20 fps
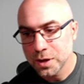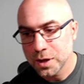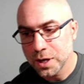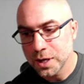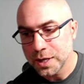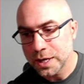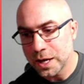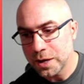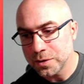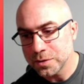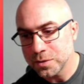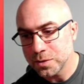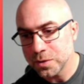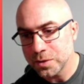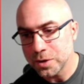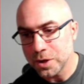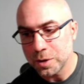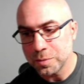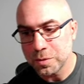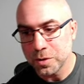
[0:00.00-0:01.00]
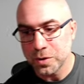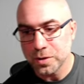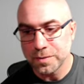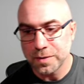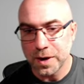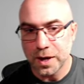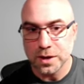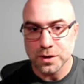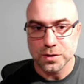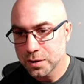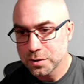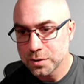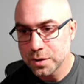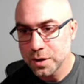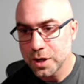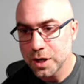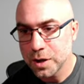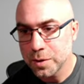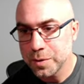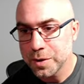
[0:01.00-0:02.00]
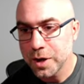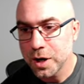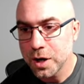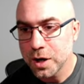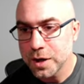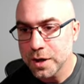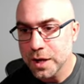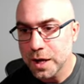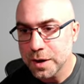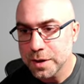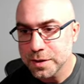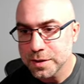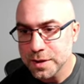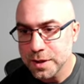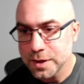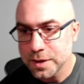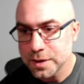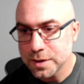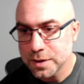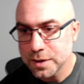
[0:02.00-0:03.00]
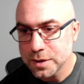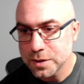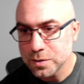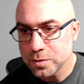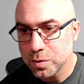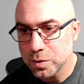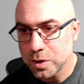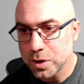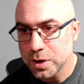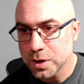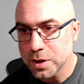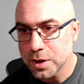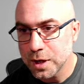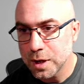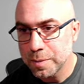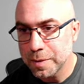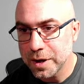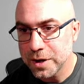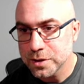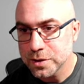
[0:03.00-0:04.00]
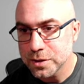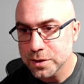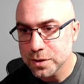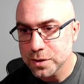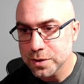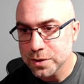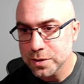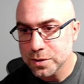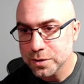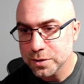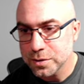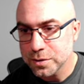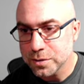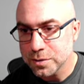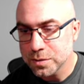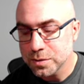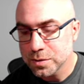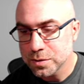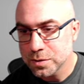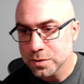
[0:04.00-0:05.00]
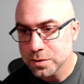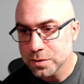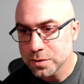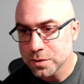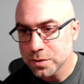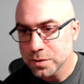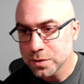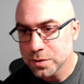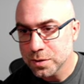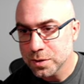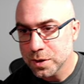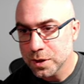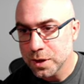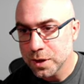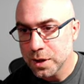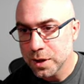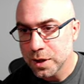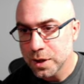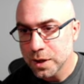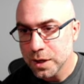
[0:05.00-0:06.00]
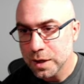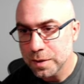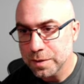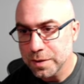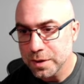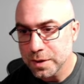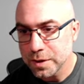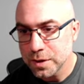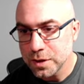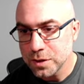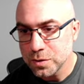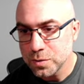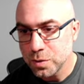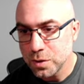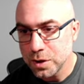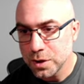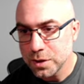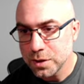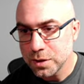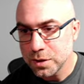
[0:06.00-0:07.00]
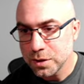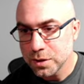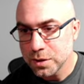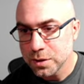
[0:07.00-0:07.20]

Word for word: and now it's going to upload the files. So here we are, and now I see this one. I'm actually going to get rid of this one.